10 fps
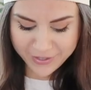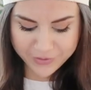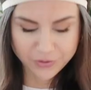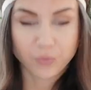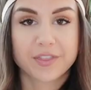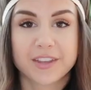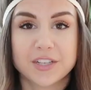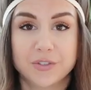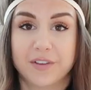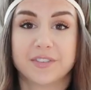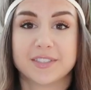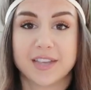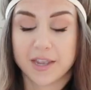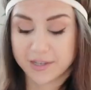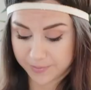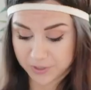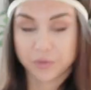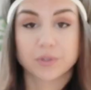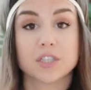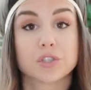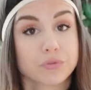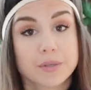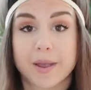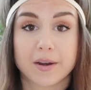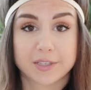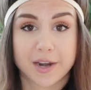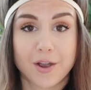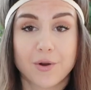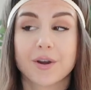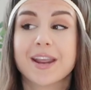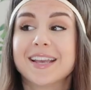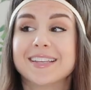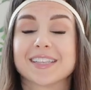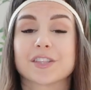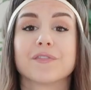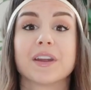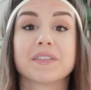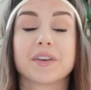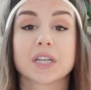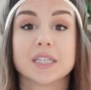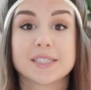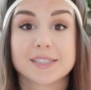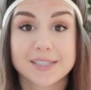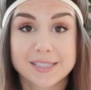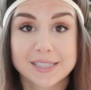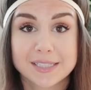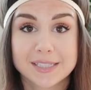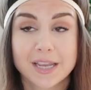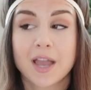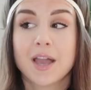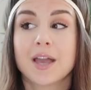So the one thing I do have to say, especially with these three pairs that I own, is that they're very, very consistent.